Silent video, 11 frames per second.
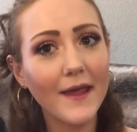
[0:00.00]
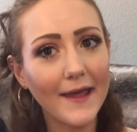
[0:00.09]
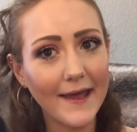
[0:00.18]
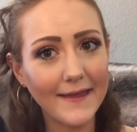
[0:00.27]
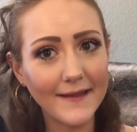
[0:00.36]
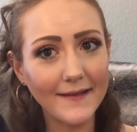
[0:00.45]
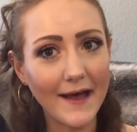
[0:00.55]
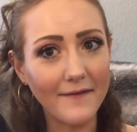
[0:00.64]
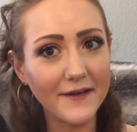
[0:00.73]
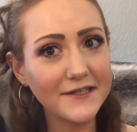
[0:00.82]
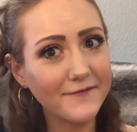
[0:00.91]
And the
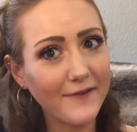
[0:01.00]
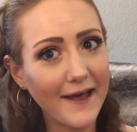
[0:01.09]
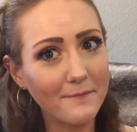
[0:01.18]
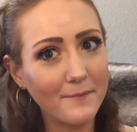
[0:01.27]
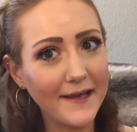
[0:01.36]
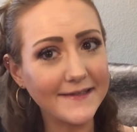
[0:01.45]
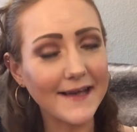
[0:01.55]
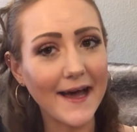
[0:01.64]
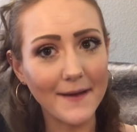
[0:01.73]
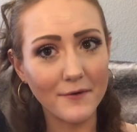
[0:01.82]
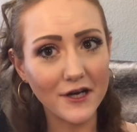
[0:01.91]
Lavish 5-piece
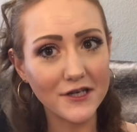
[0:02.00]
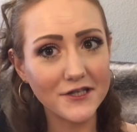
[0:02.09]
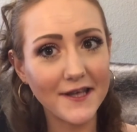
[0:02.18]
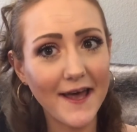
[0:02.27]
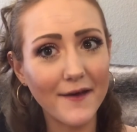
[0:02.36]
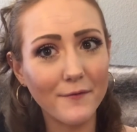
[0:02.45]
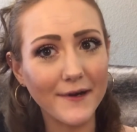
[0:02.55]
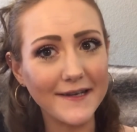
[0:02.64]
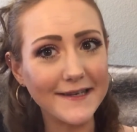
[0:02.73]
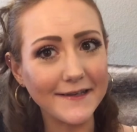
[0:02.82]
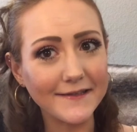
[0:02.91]
eye brush set
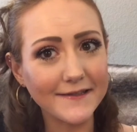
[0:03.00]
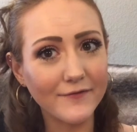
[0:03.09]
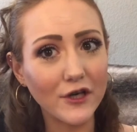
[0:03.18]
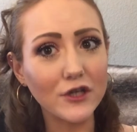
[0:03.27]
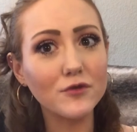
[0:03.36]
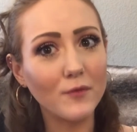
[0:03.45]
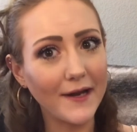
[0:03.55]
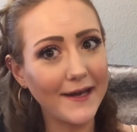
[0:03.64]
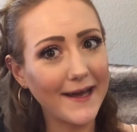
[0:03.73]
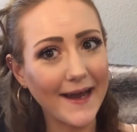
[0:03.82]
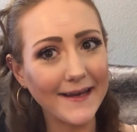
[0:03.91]
retails for
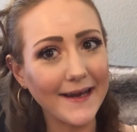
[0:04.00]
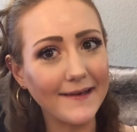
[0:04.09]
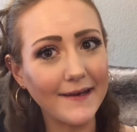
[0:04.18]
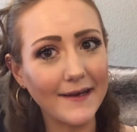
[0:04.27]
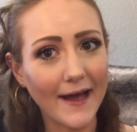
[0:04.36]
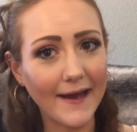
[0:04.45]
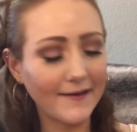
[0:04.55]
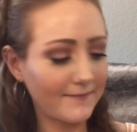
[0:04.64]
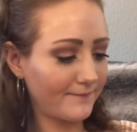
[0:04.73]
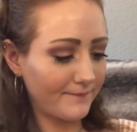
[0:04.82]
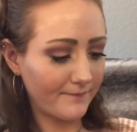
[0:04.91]
$29.99.
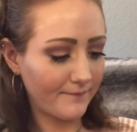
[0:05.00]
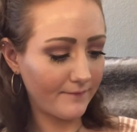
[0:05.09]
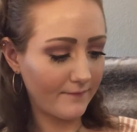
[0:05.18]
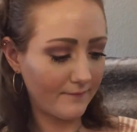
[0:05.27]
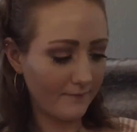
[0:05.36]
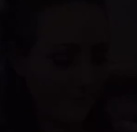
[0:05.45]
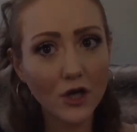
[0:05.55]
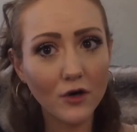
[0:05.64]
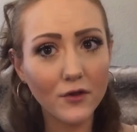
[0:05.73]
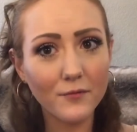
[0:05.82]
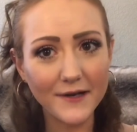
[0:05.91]

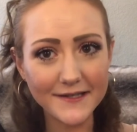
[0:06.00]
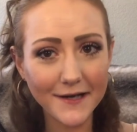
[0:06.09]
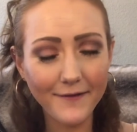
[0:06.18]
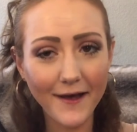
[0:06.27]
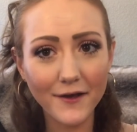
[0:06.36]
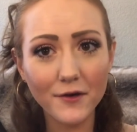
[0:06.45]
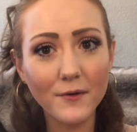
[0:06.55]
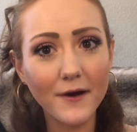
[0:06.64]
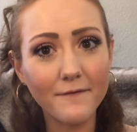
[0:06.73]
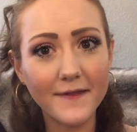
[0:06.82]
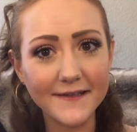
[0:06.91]
So the retail value
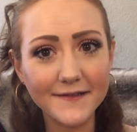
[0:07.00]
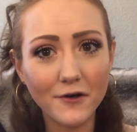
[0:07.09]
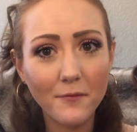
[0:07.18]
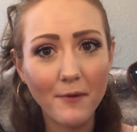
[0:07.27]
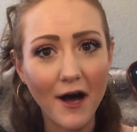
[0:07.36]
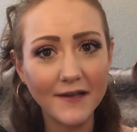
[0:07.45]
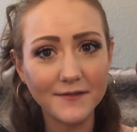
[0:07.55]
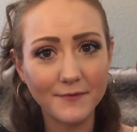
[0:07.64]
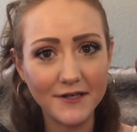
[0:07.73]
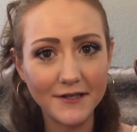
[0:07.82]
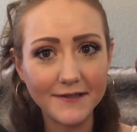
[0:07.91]
of this whole box
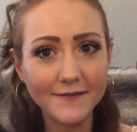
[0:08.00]
retails